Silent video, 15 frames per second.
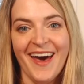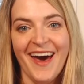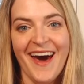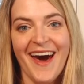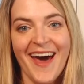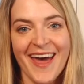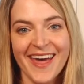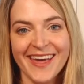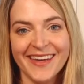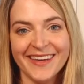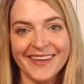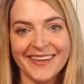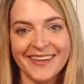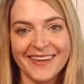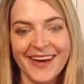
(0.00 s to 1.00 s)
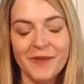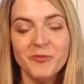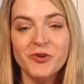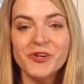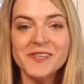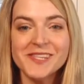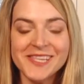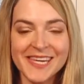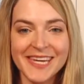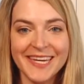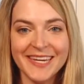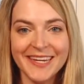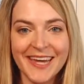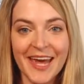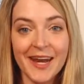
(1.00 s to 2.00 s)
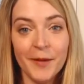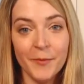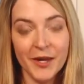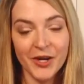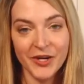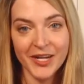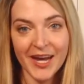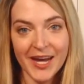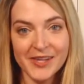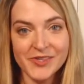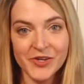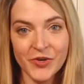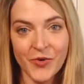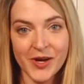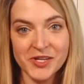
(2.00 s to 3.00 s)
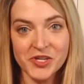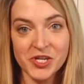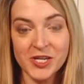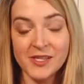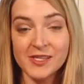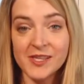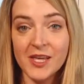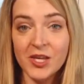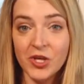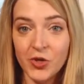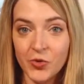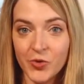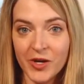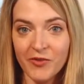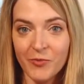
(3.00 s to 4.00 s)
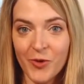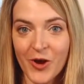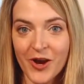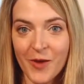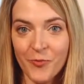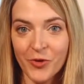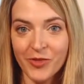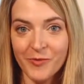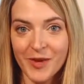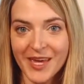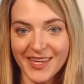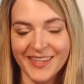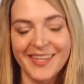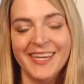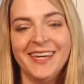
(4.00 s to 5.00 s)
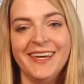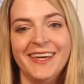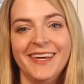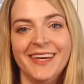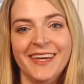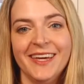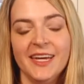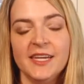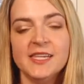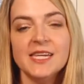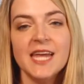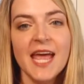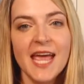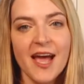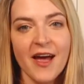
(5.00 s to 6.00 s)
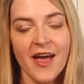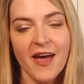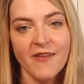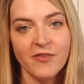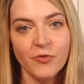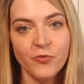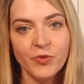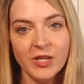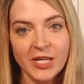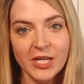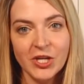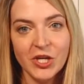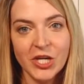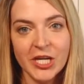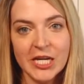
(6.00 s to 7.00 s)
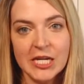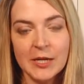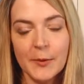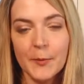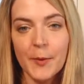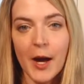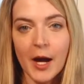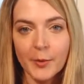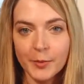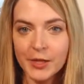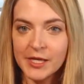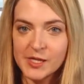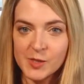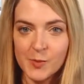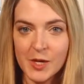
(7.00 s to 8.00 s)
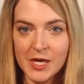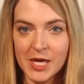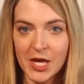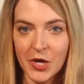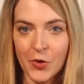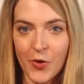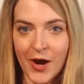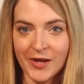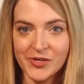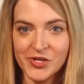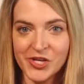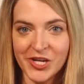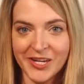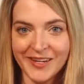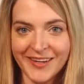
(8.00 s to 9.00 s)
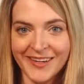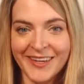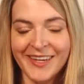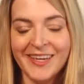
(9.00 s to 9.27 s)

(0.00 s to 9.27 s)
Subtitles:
Hi, I'm Christine, and I'm here to answer questions that you have brought up with me. And today I have a really good public speaking question.